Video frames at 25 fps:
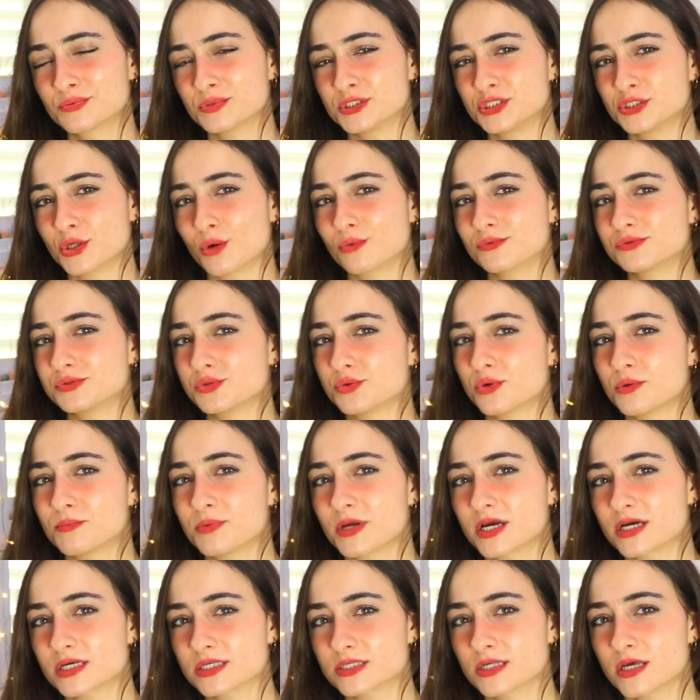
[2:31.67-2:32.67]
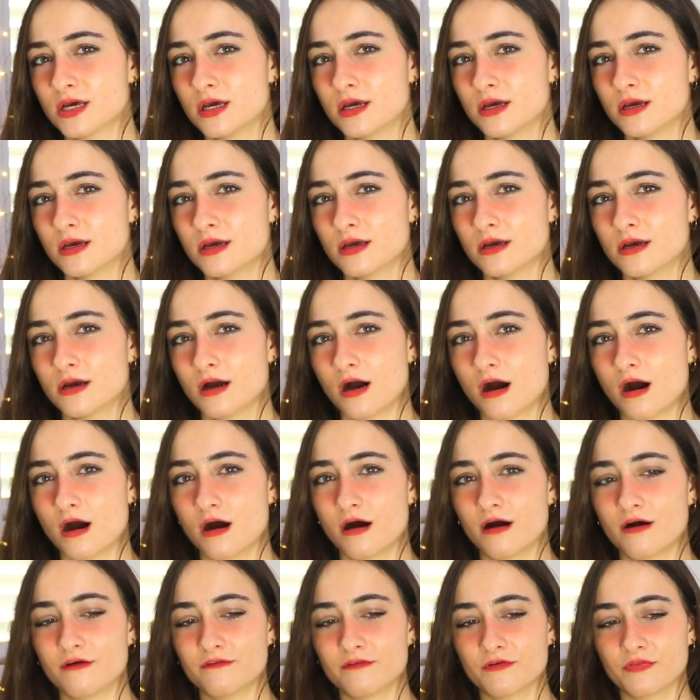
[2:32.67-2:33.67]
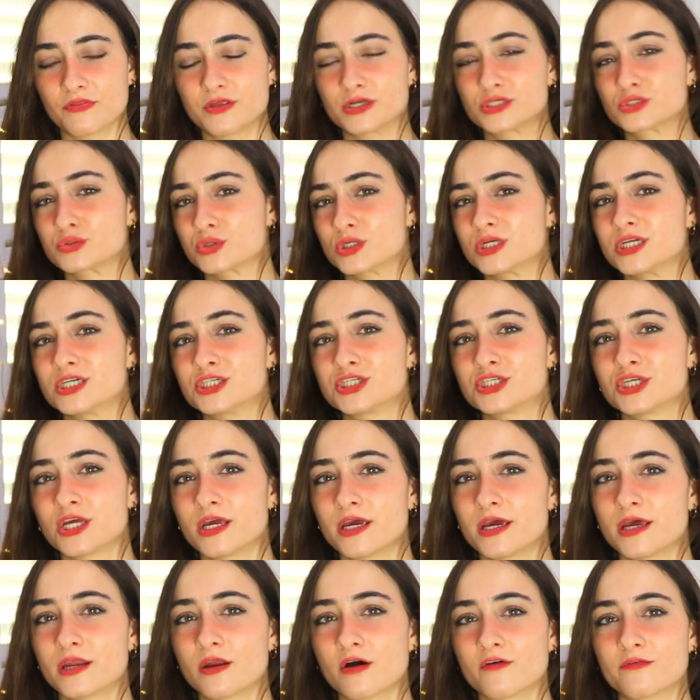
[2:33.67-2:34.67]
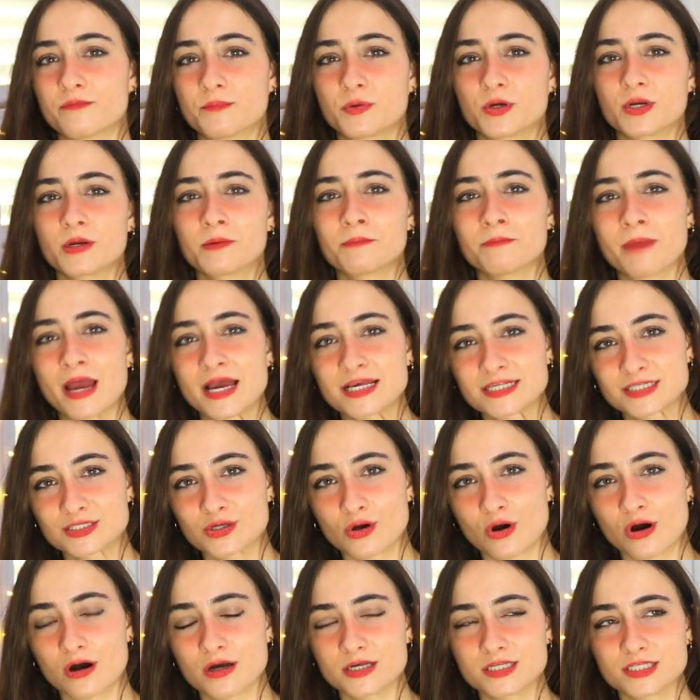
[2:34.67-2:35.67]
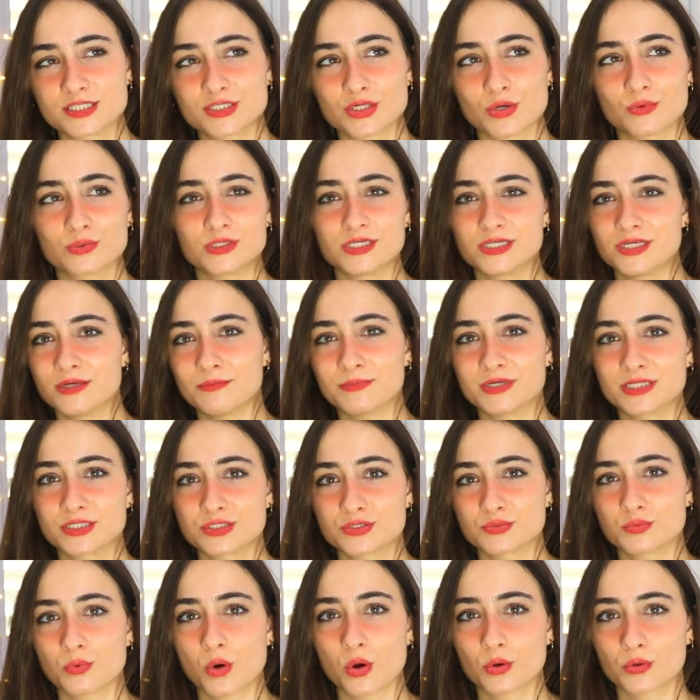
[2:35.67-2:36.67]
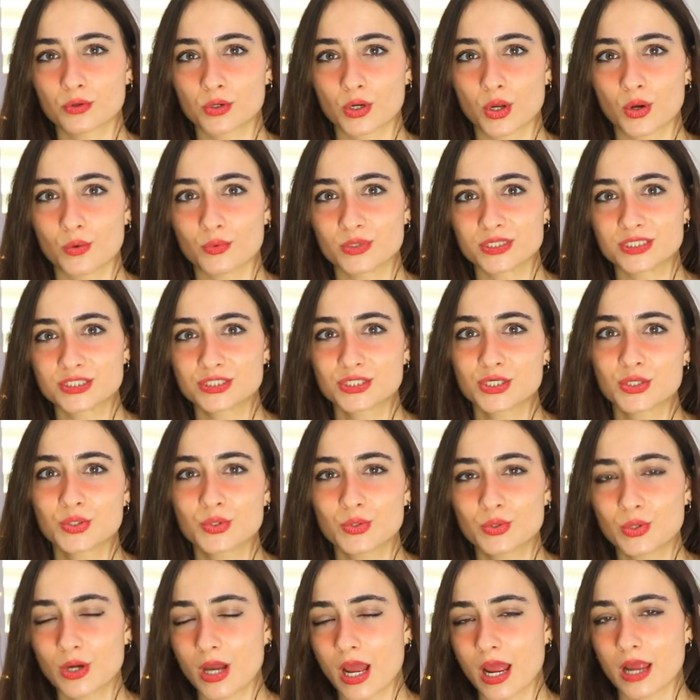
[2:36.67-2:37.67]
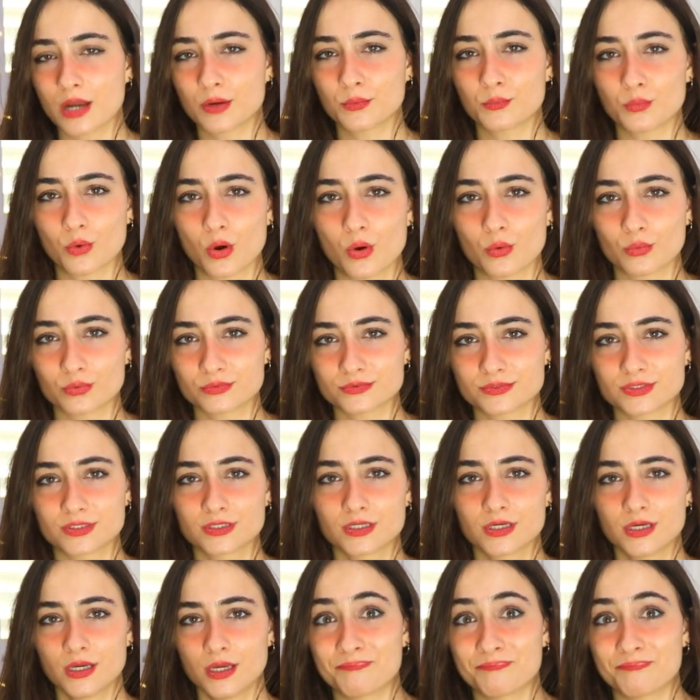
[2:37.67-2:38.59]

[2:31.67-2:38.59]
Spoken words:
We don't do it because of the tradition of putting masks on so the demons won't know it's you and won't